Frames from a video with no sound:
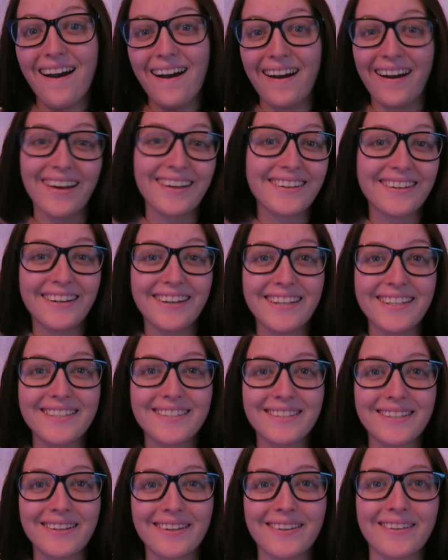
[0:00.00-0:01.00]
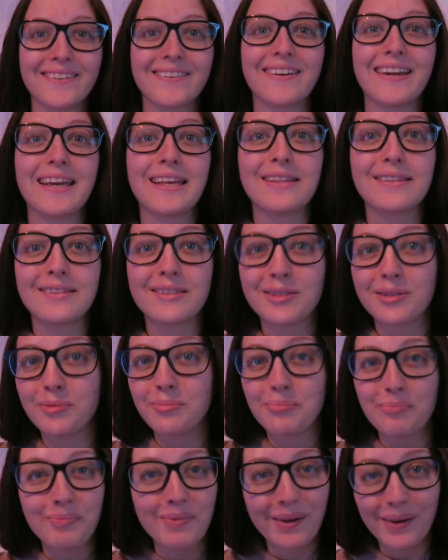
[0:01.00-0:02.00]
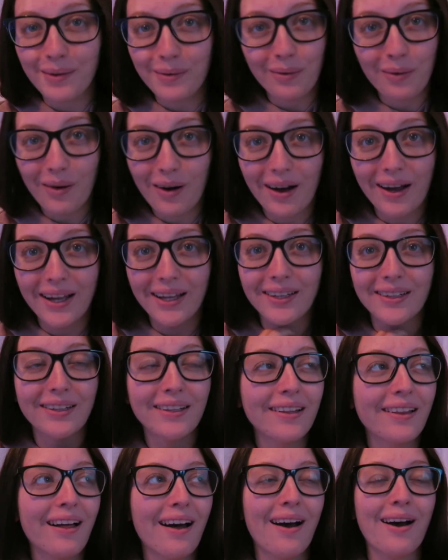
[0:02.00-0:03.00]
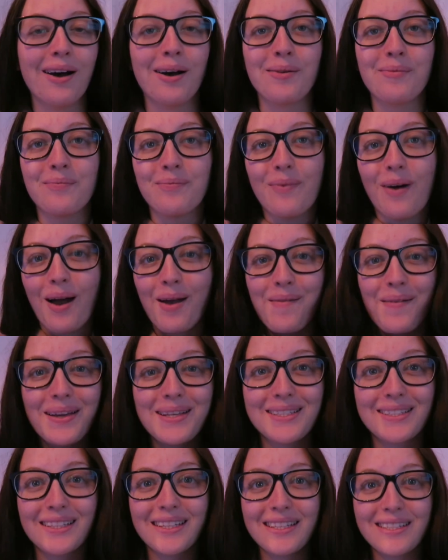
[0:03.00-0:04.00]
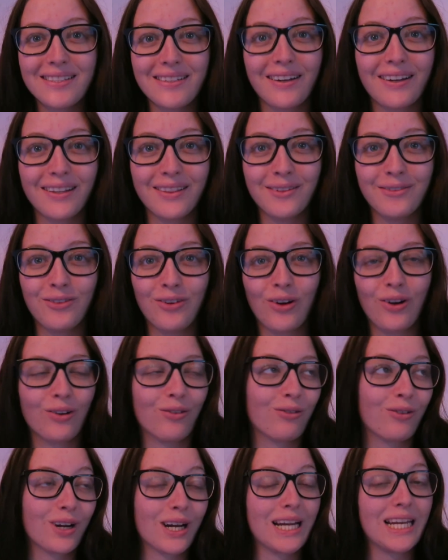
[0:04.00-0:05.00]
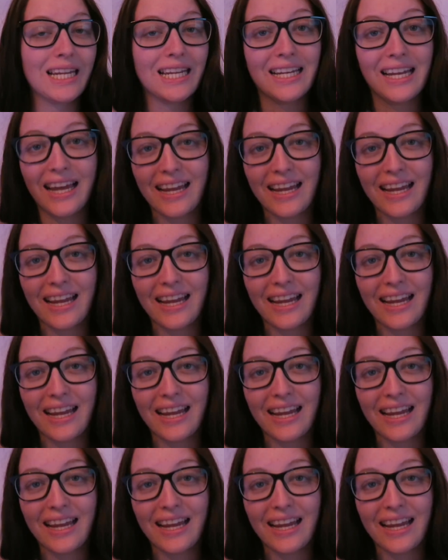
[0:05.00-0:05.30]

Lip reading: Hi guys, so it's been a while. I basically started the vlog really